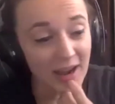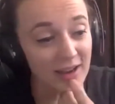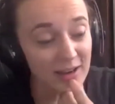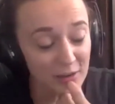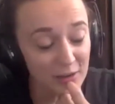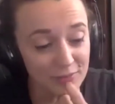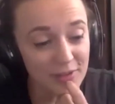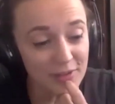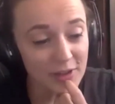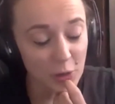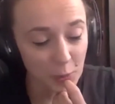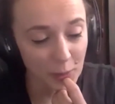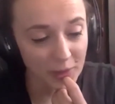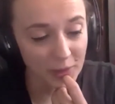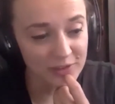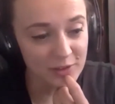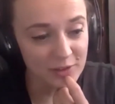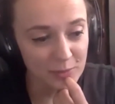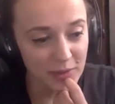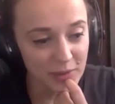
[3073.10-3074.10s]
I love that
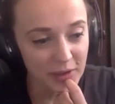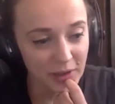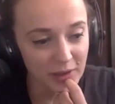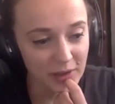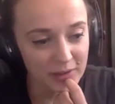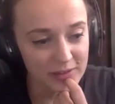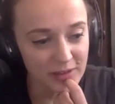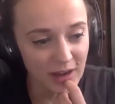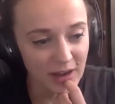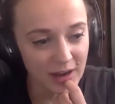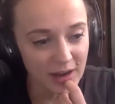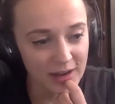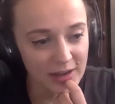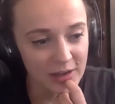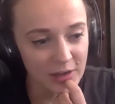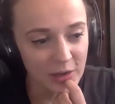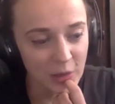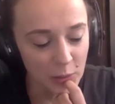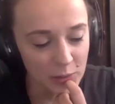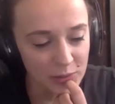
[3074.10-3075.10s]
question because I
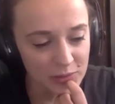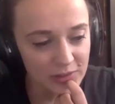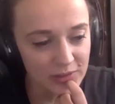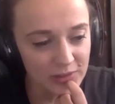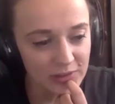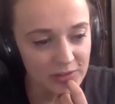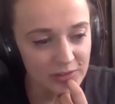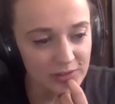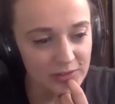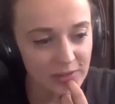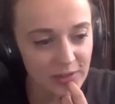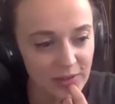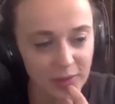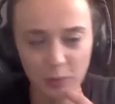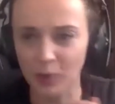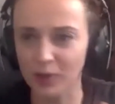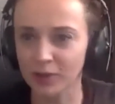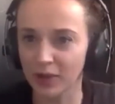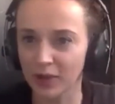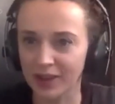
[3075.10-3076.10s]
noticed,
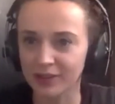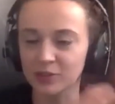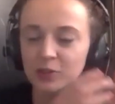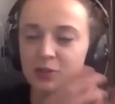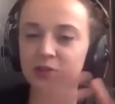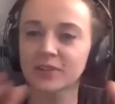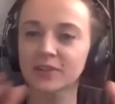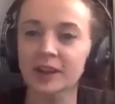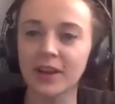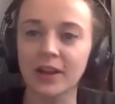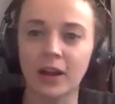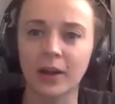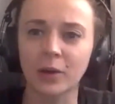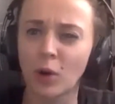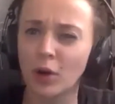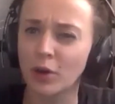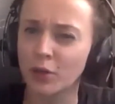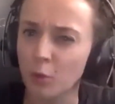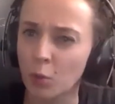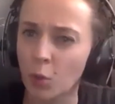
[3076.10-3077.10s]
as you say, like
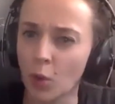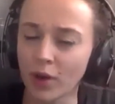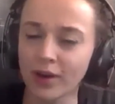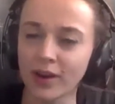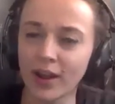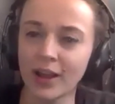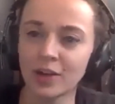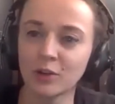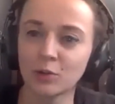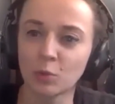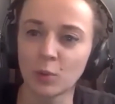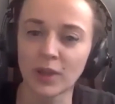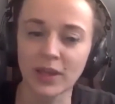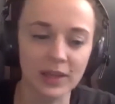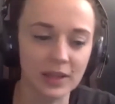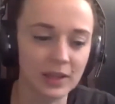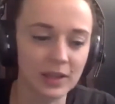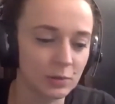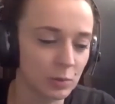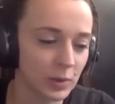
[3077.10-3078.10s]
on the one hand,
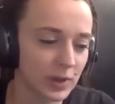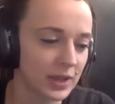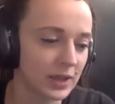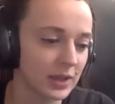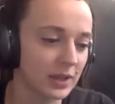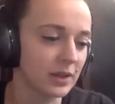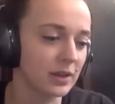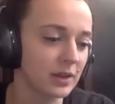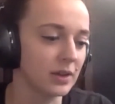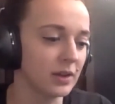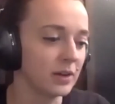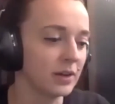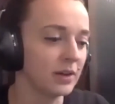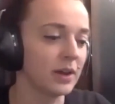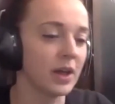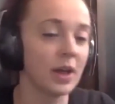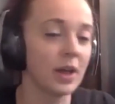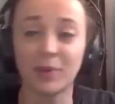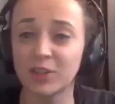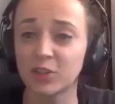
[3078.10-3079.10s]
we
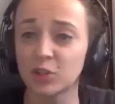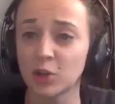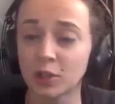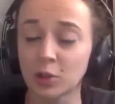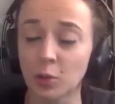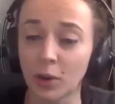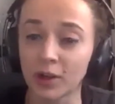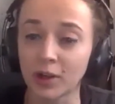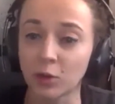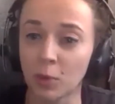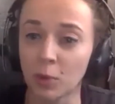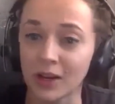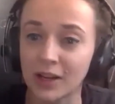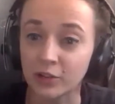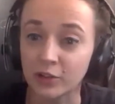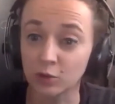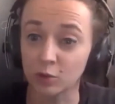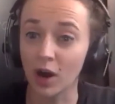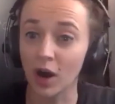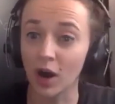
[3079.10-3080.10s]
habituate quite
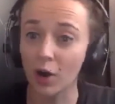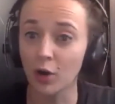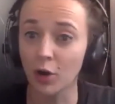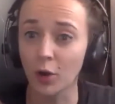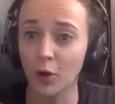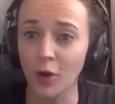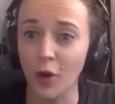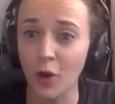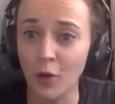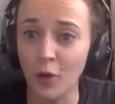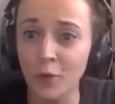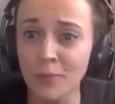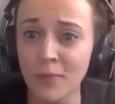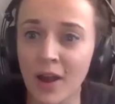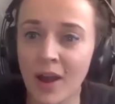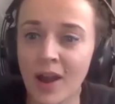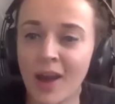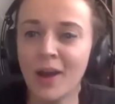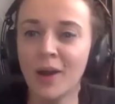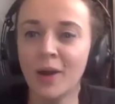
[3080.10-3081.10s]
quickly to our own home,
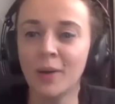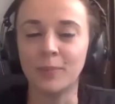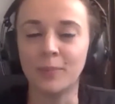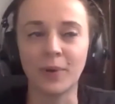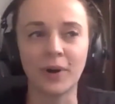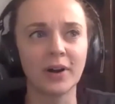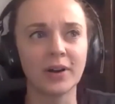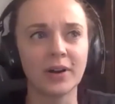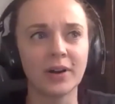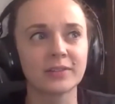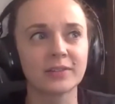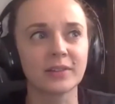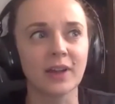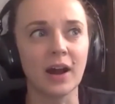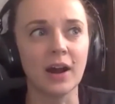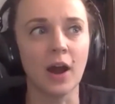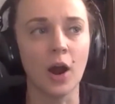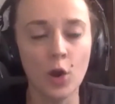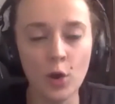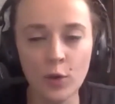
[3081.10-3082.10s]
but
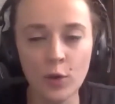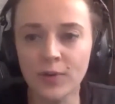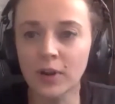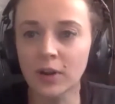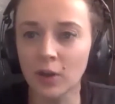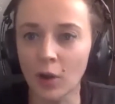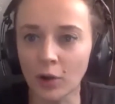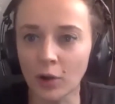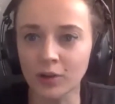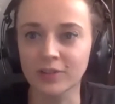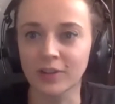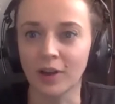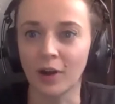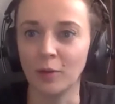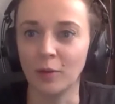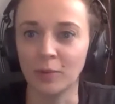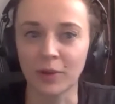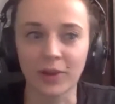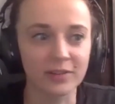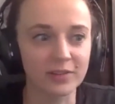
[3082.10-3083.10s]
over
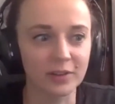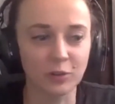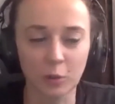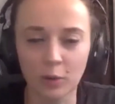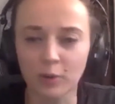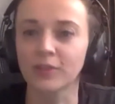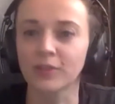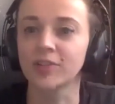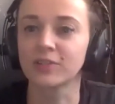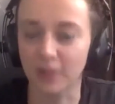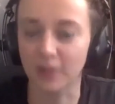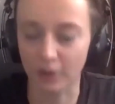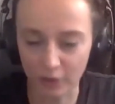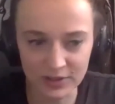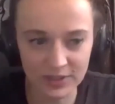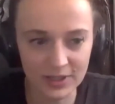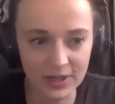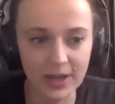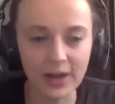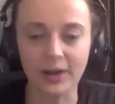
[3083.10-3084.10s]
lockdown, because I took this
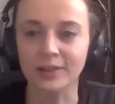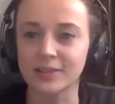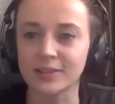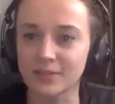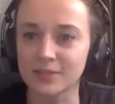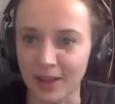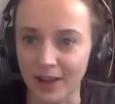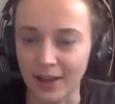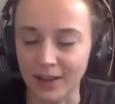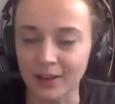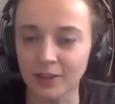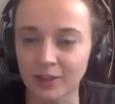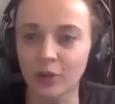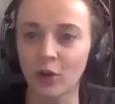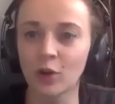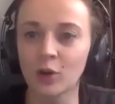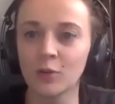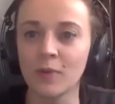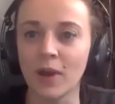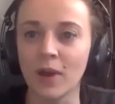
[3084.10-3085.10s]
seriously, I stayed at
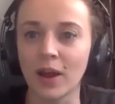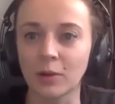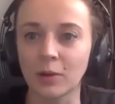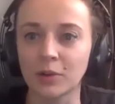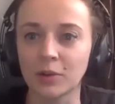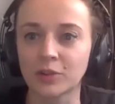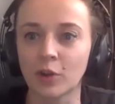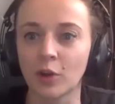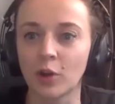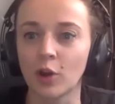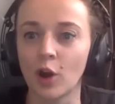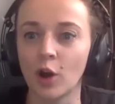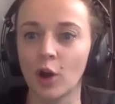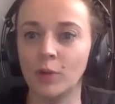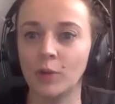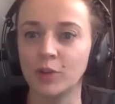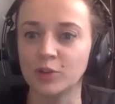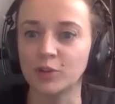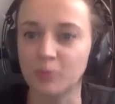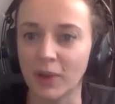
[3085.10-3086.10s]
home and I was going
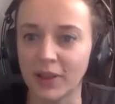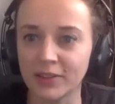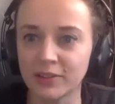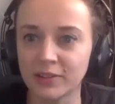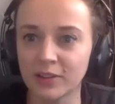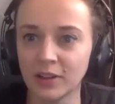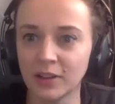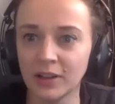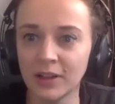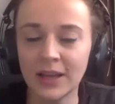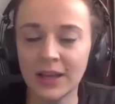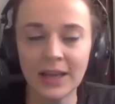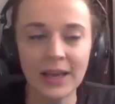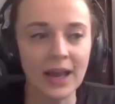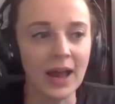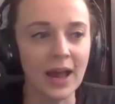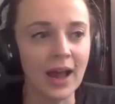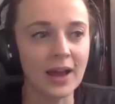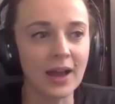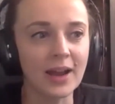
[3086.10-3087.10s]
almost mental,
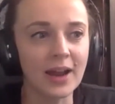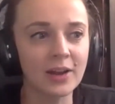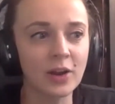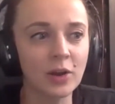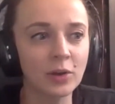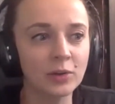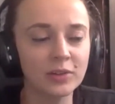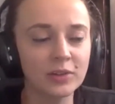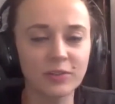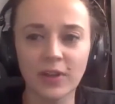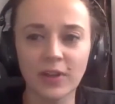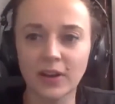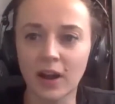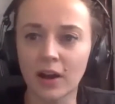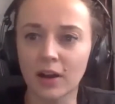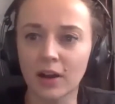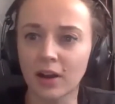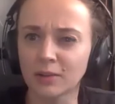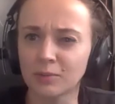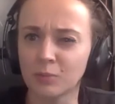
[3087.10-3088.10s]
and I noticed that
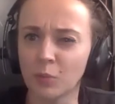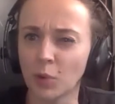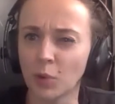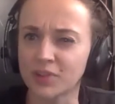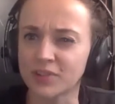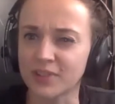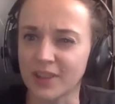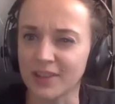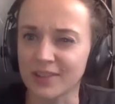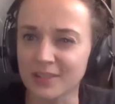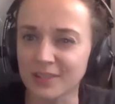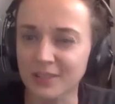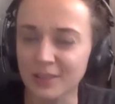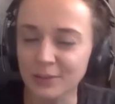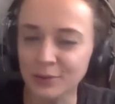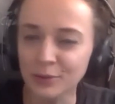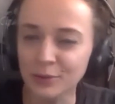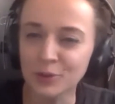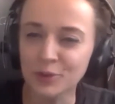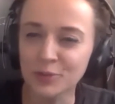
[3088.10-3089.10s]
I got more
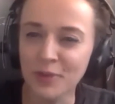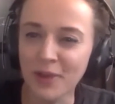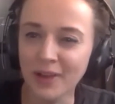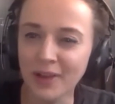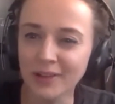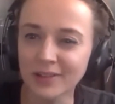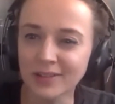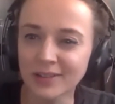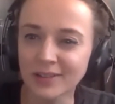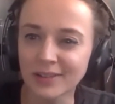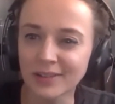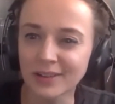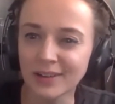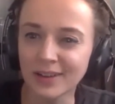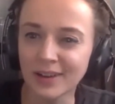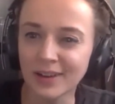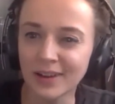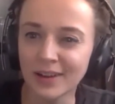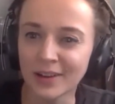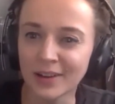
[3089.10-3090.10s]
sensitive to smells.
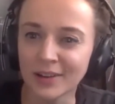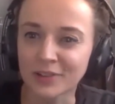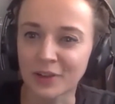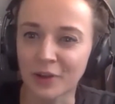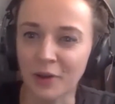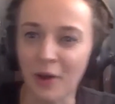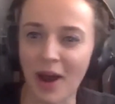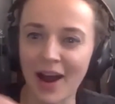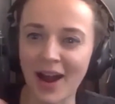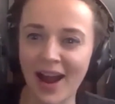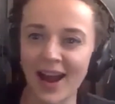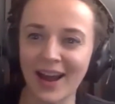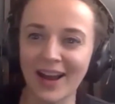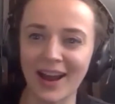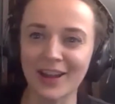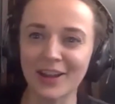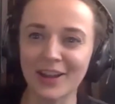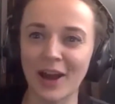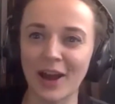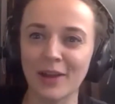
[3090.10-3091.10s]
So
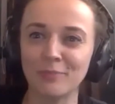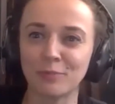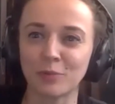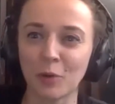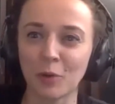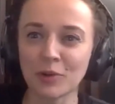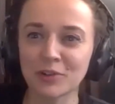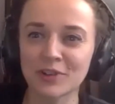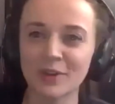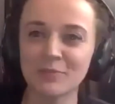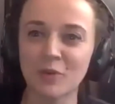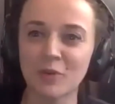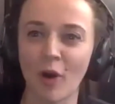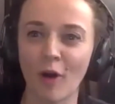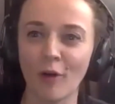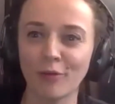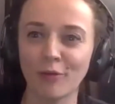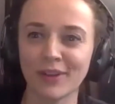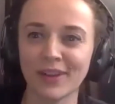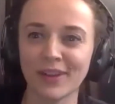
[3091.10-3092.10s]
I brewed some
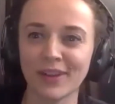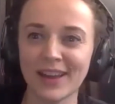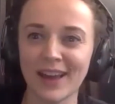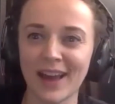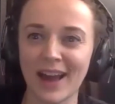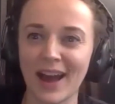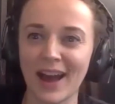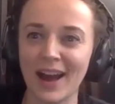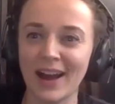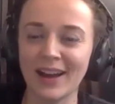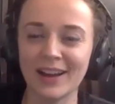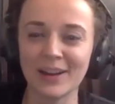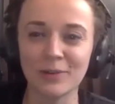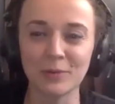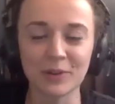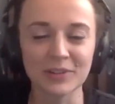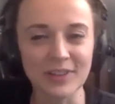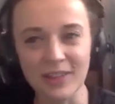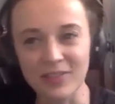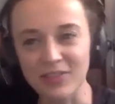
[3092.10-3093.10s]
coffee and it
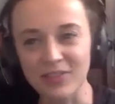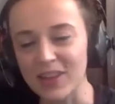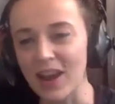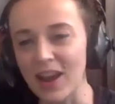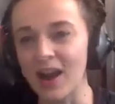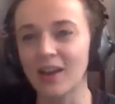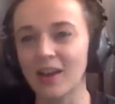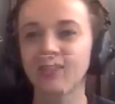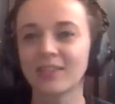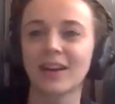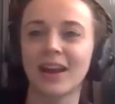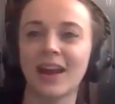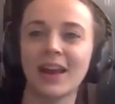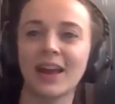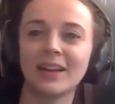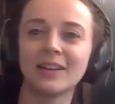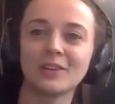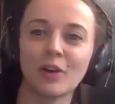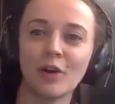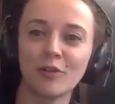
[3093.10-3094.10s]
was at the other
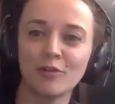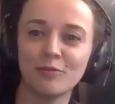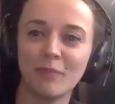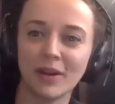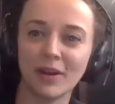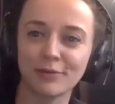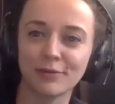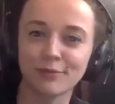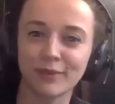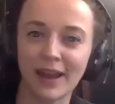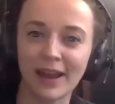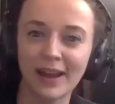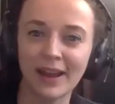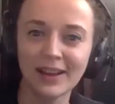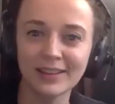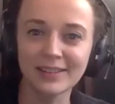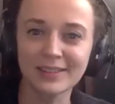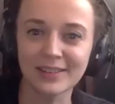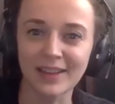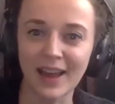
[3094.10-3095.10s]
end of my
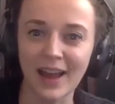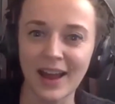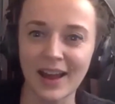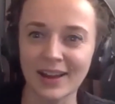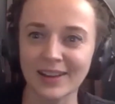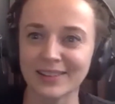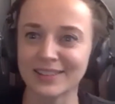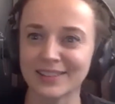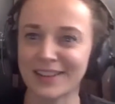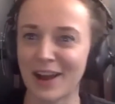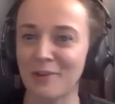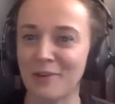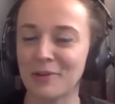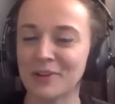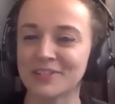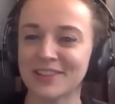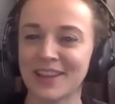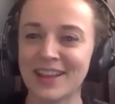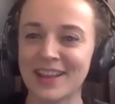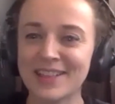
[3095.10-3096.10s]
flat and I
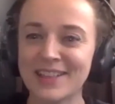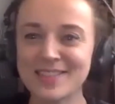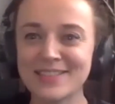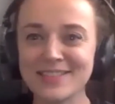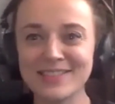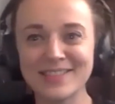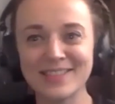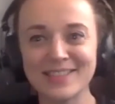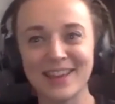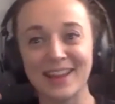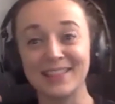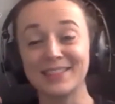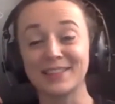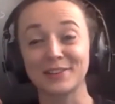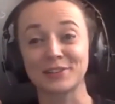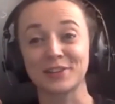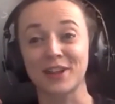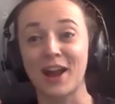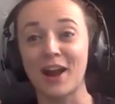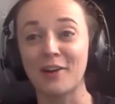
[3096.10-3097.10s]
was in
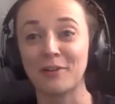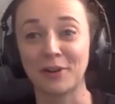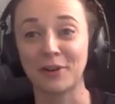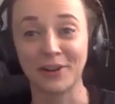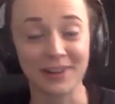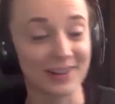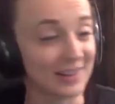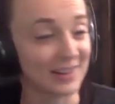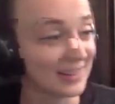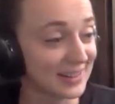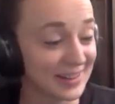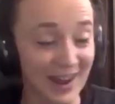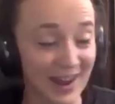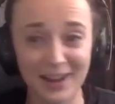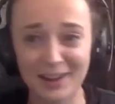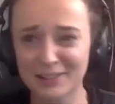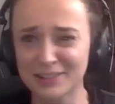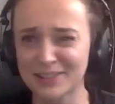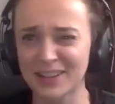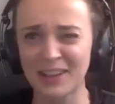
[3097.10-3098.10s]
the shower and
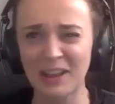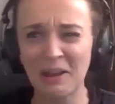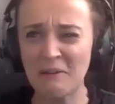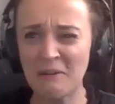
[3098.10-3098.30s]
I was like,